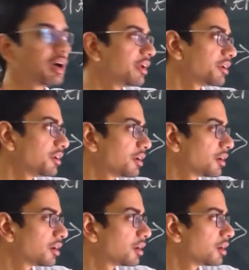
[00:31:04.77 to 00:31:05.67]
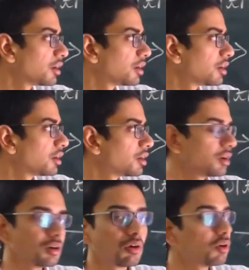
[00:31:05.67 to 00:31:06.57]
iron
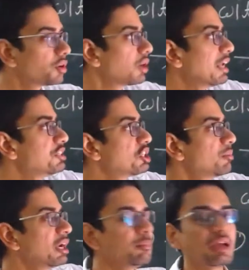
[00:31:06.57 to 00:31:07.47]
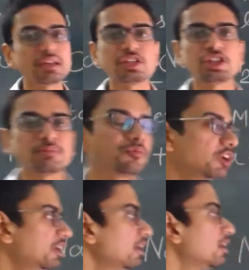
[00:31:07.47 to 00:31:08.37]
or calcium and magnesium,
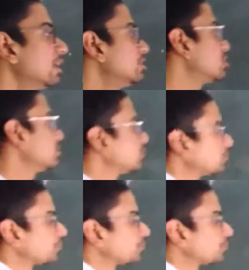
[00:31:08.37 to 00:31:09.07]
we take calcium.